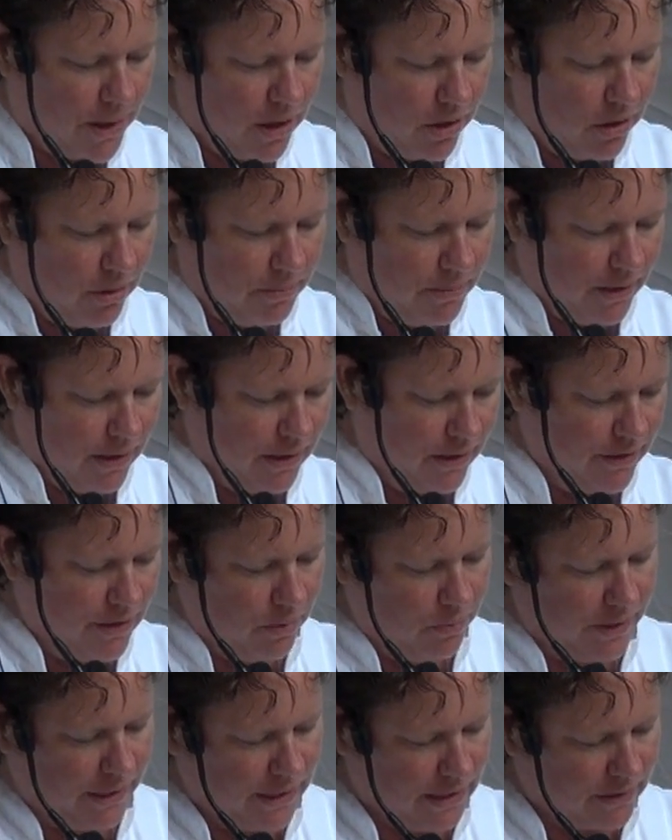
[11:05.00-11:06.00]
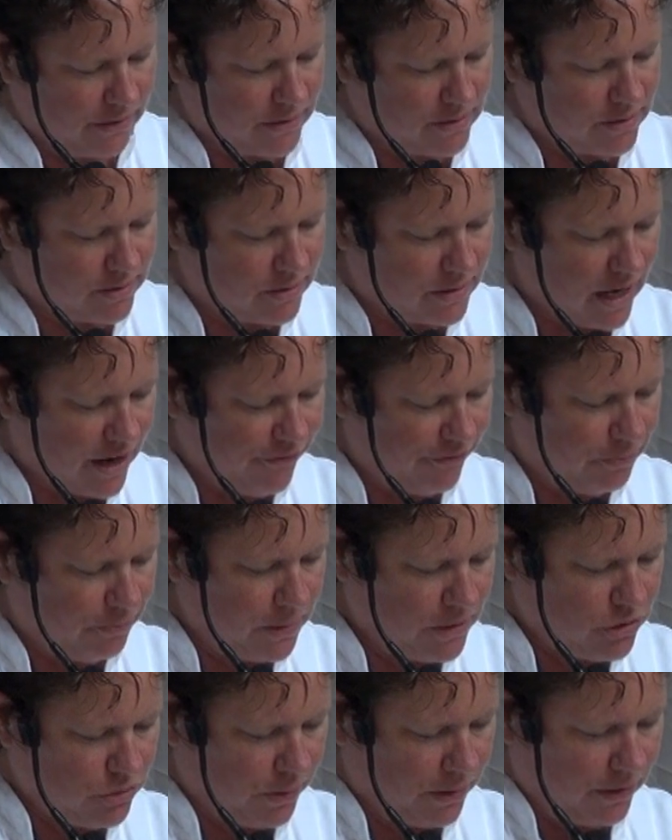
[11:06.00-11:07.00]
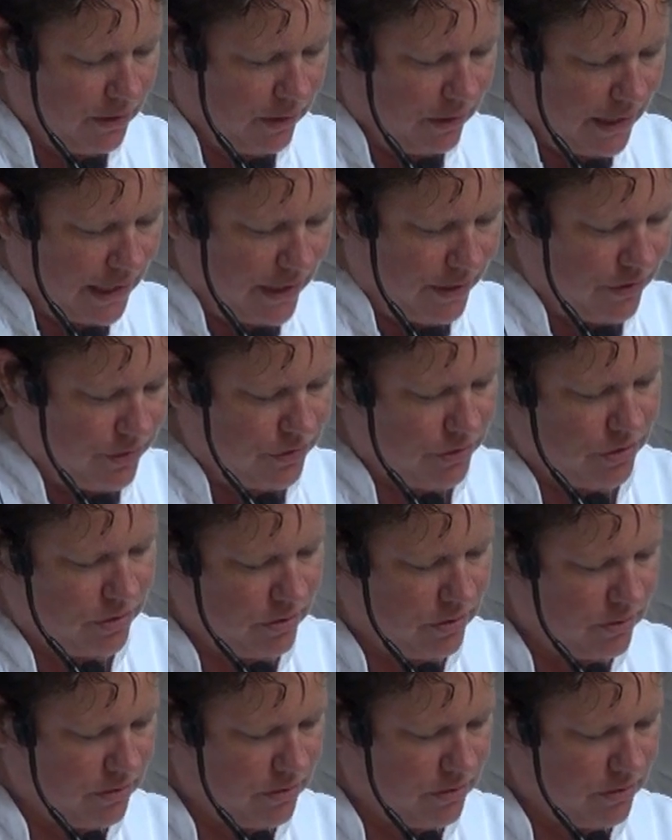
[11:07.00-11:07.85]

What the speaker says: bulb and then we can stuff between the layers.